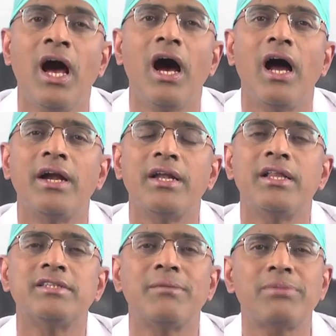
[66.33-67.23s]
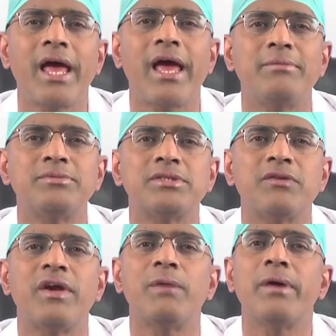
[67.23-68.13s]
And sometimes
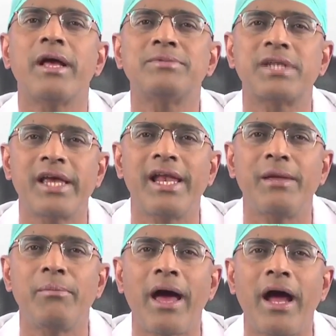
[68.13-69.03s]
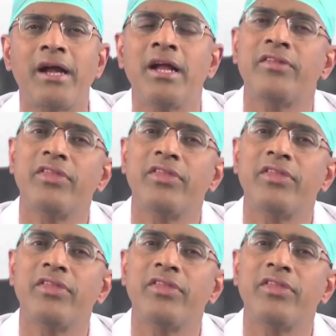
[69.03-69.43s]
when it becomes really bad,